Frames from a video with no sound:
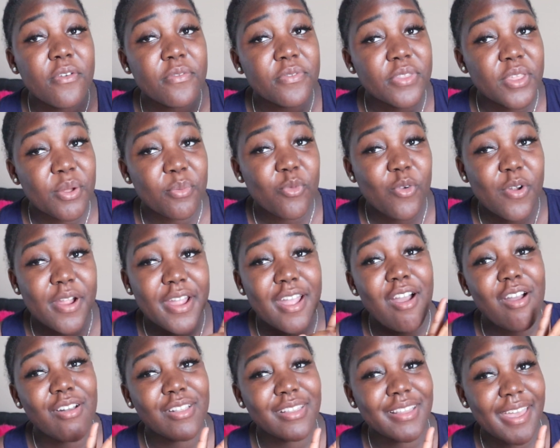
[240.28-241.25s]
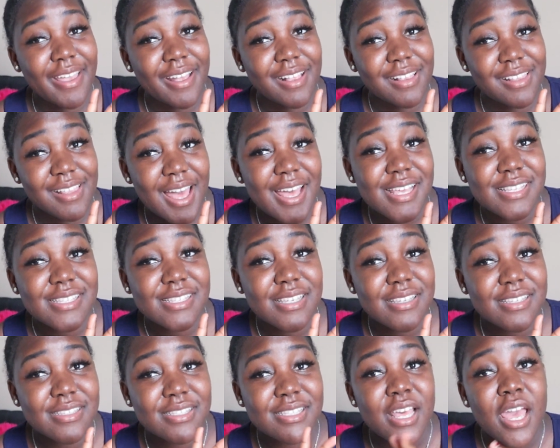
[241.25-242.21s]
of them were online
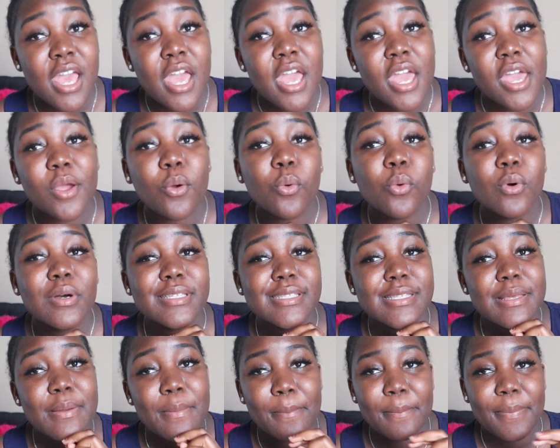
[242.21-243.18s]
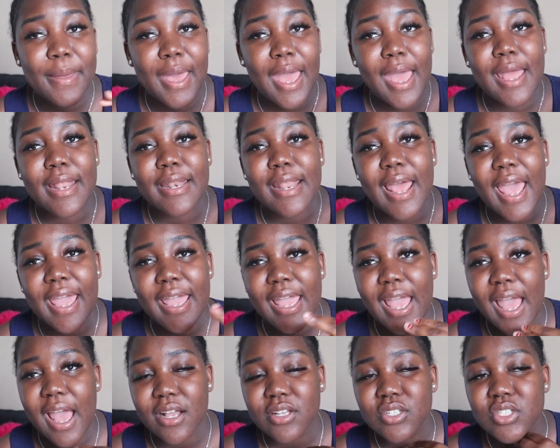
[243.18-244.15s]
classes. It wasn't bad.
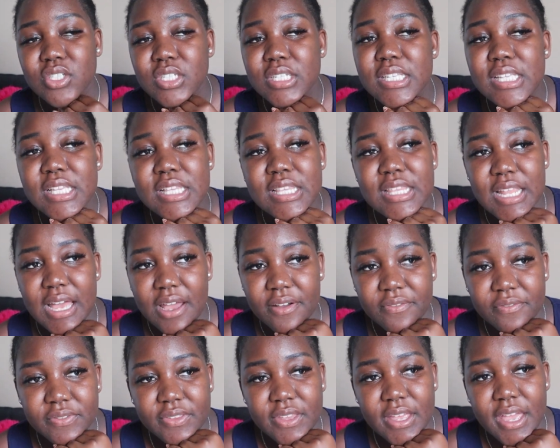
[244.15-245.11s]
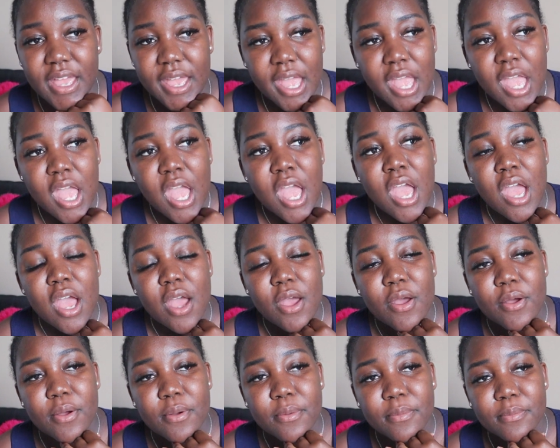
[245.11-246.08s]
I actually loved it
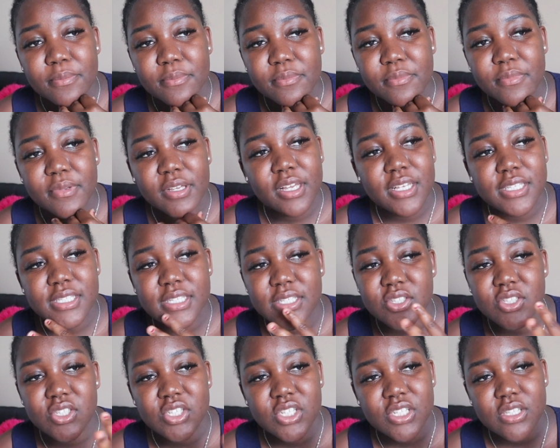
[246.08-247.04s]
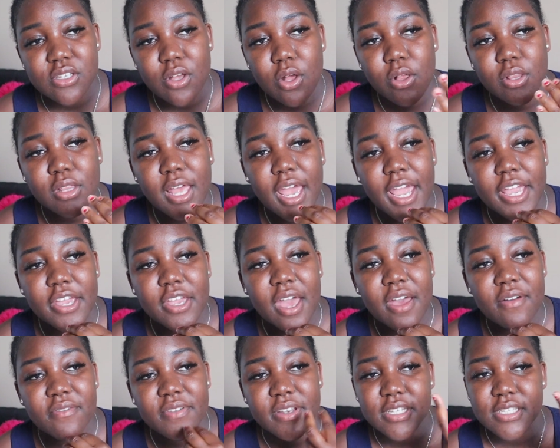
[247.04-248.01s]
because it's just online. You
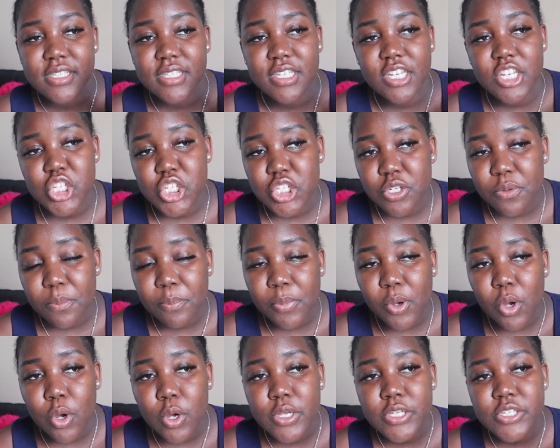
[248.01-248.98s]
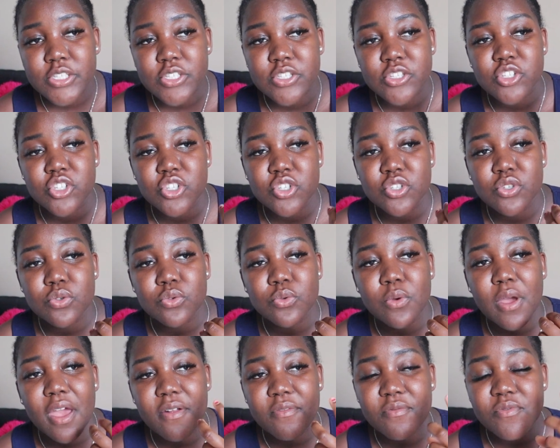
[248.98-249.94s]
have a discussion post
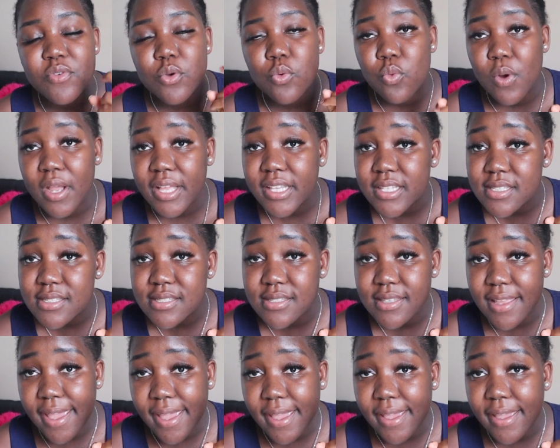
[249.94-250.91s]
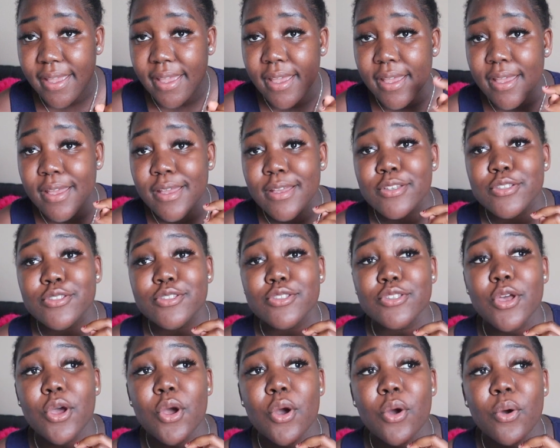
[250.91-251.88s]
due every Wednesday,
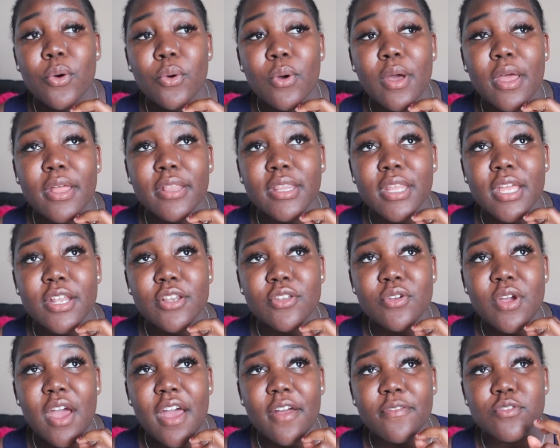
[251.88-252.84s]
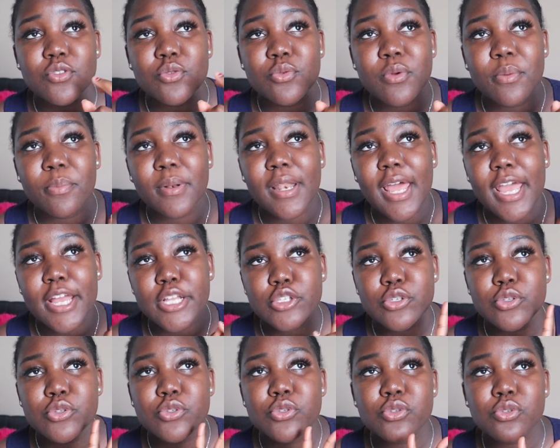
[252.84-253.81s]
so and then you have to reply
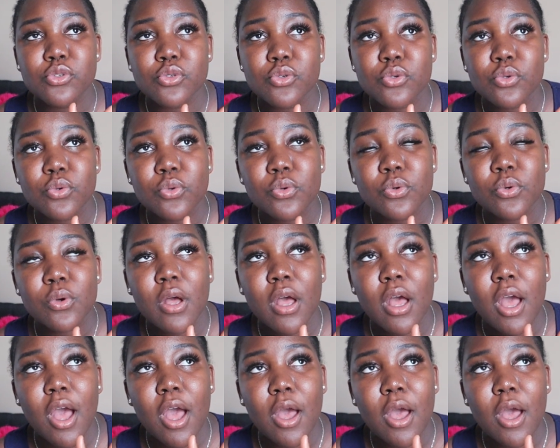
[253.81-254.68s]
to 2